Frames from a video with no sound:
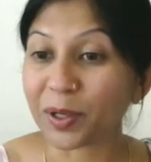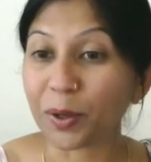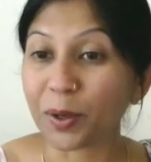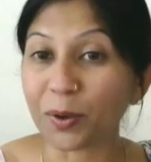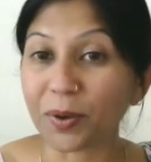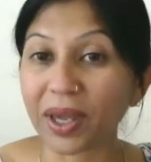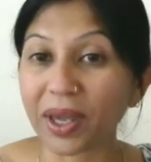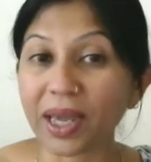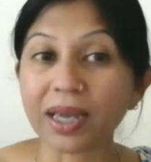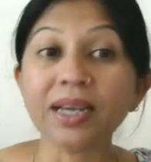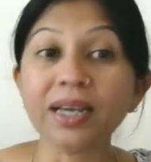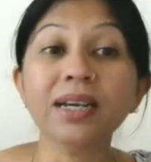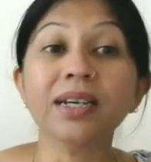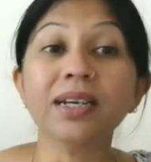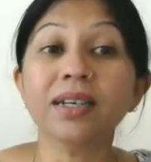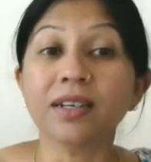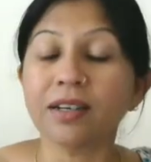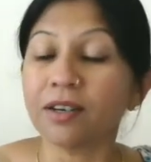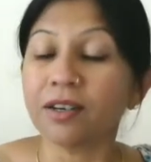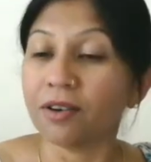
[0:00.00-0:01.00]
Okay,
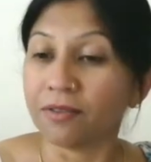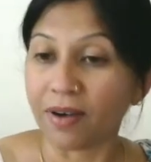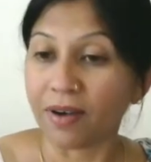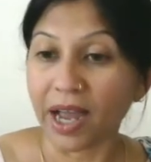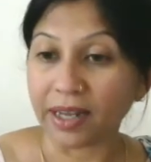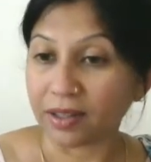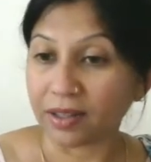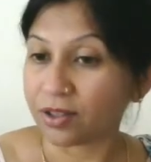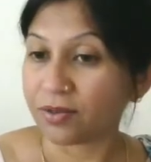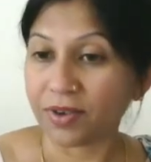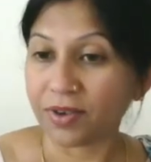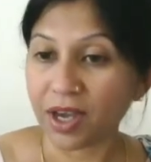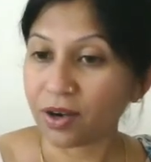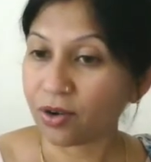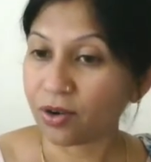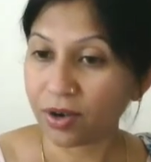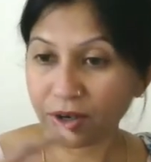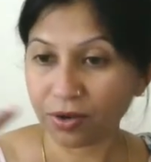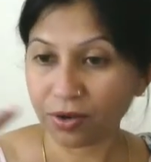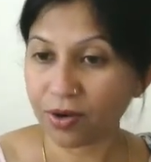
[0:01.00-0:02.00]
fine. So we are
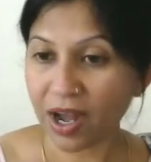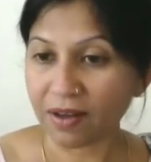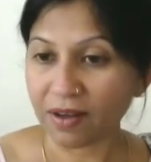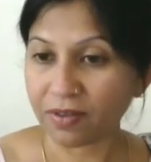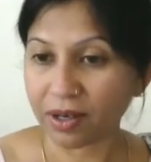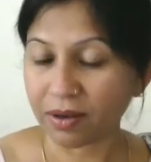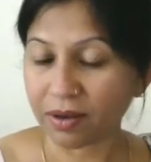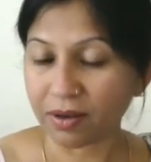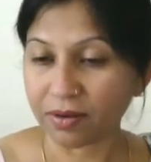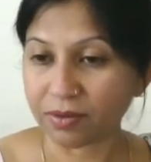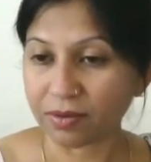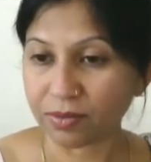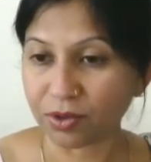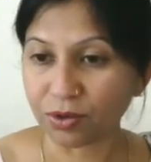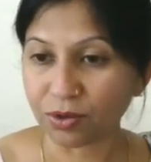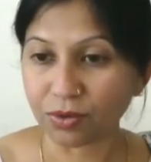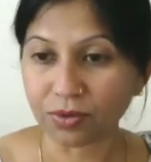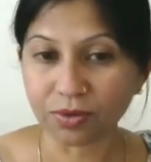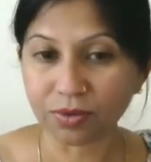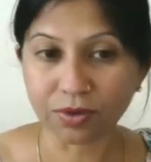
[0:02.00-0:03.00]
going to have
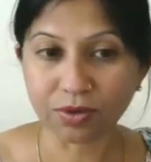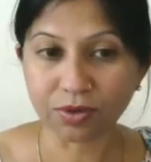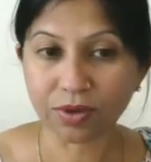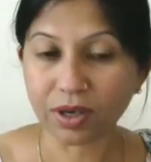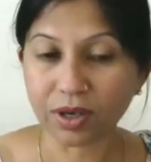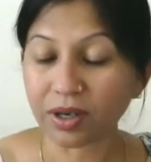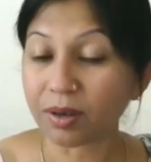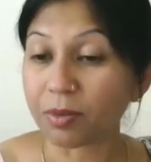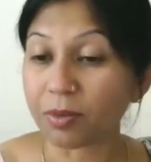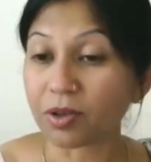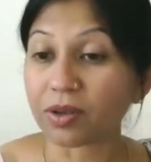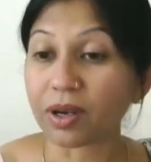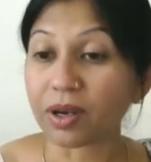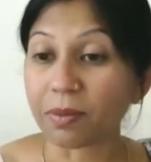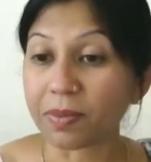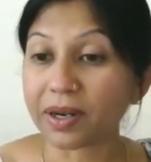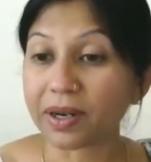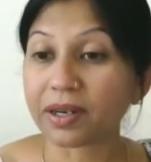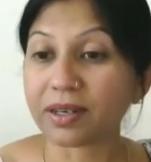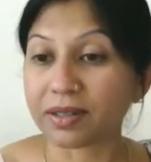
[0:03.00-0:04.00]
to learn about the
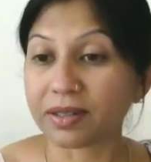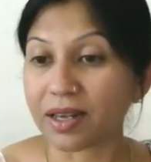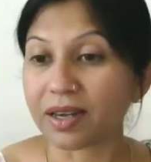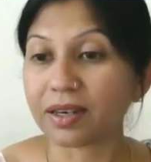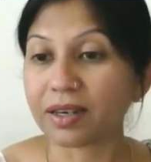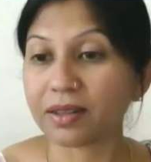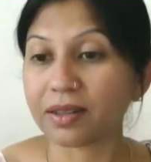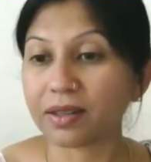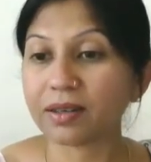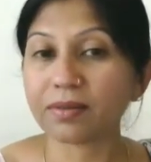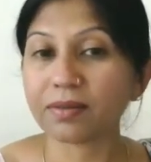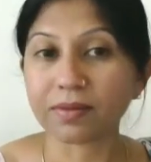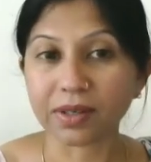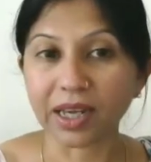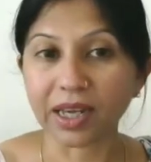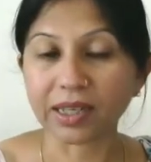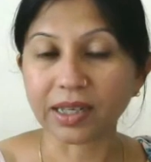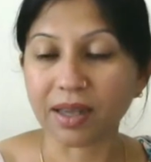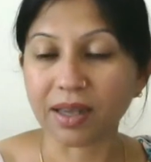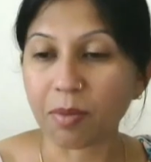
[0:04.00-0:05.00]
complete design in the
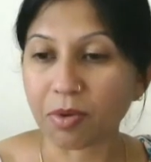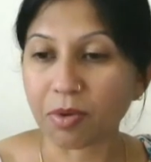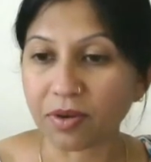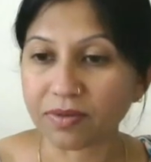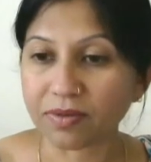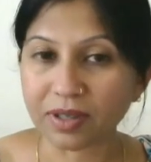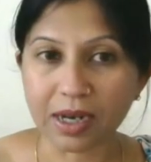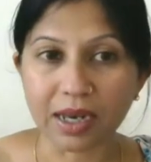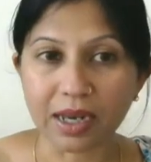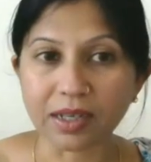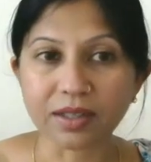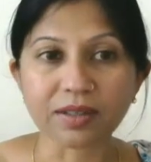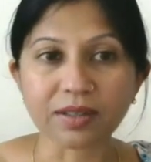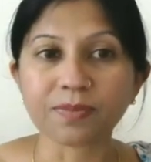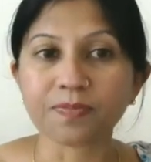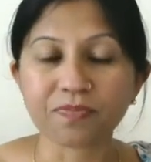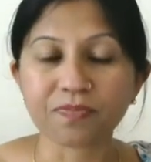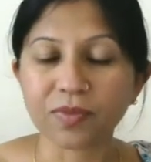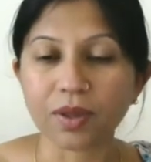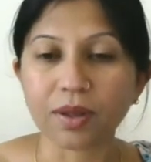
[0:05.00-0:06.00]
next couple of slides.
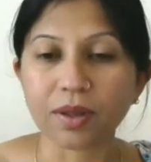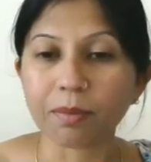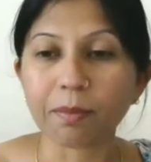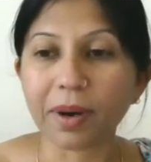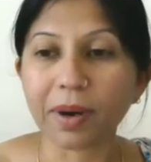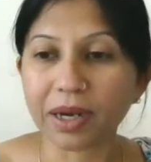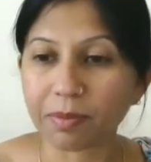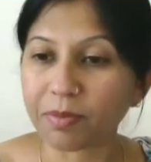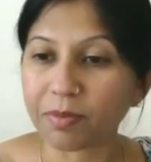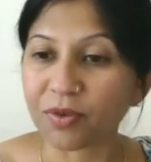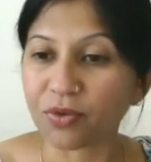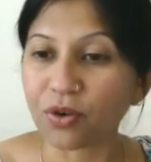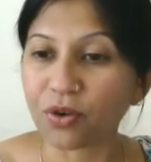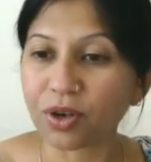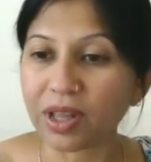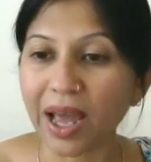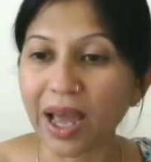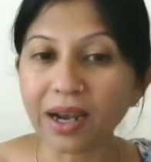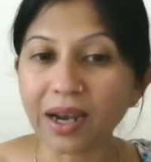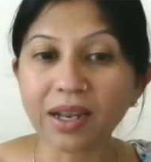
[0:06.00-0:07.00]
But before
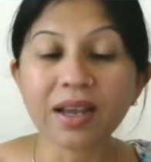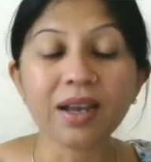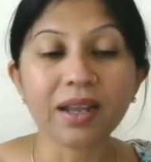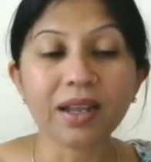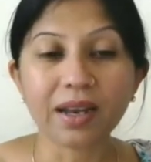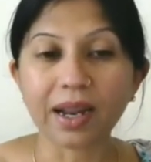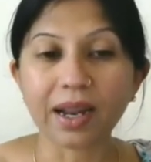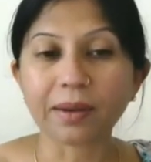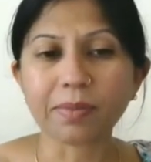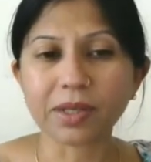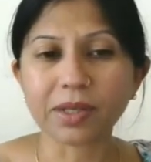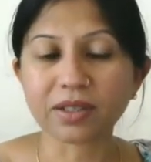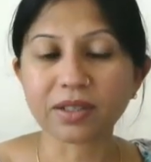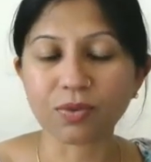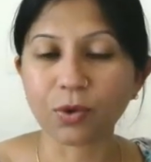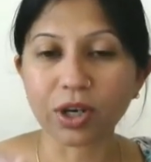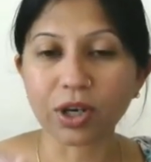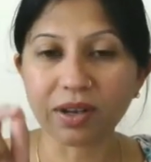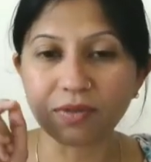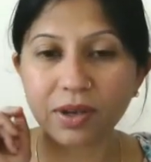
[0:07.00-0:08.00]
that, let me just,
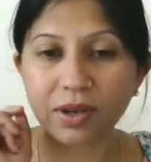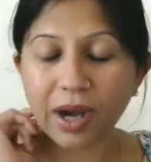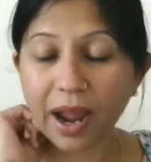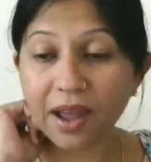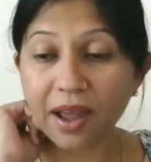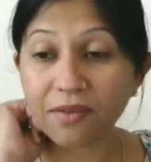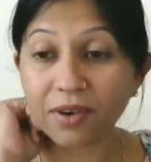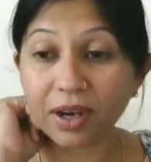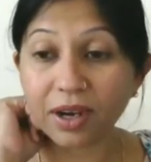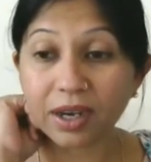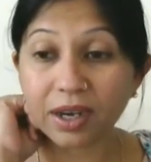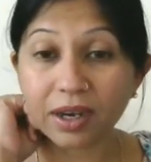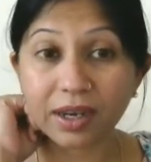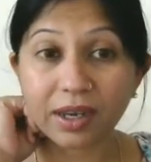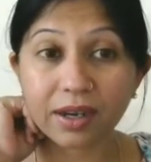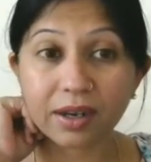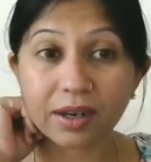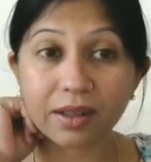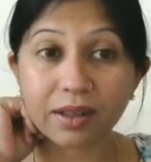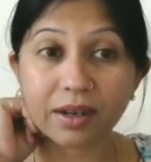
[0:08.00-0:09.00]
whatever I have written
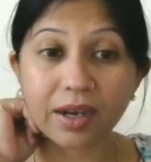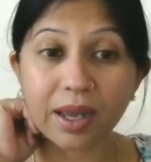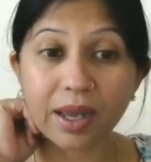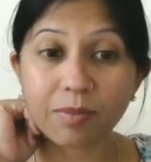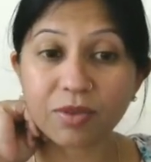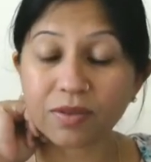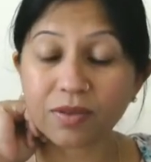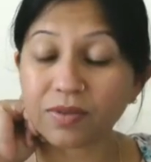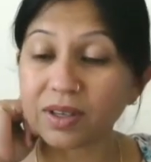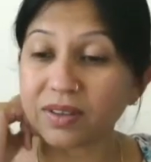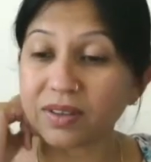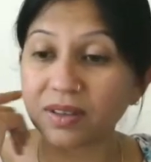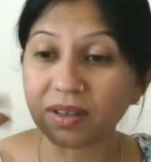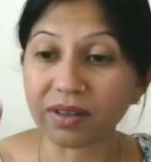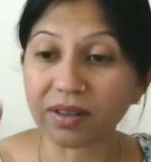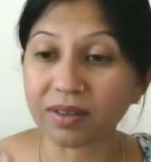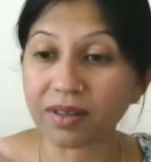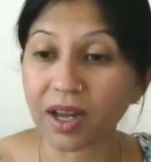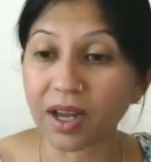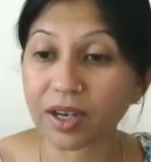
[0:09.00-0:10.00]
here, the names of these
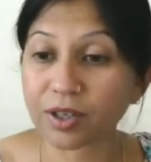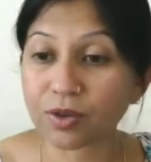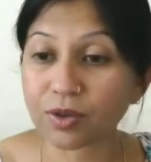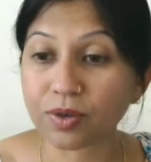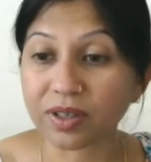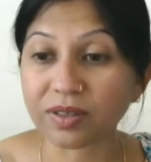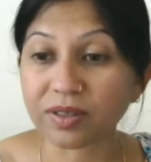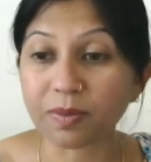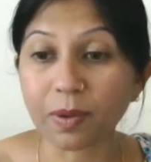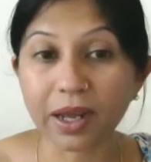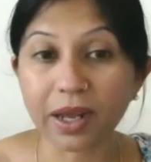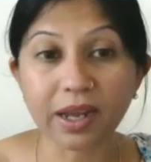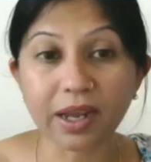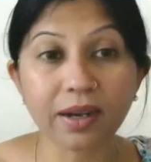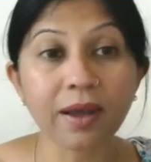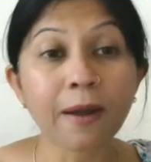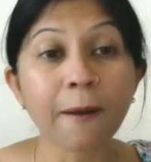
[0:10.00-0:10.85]
things I should explain.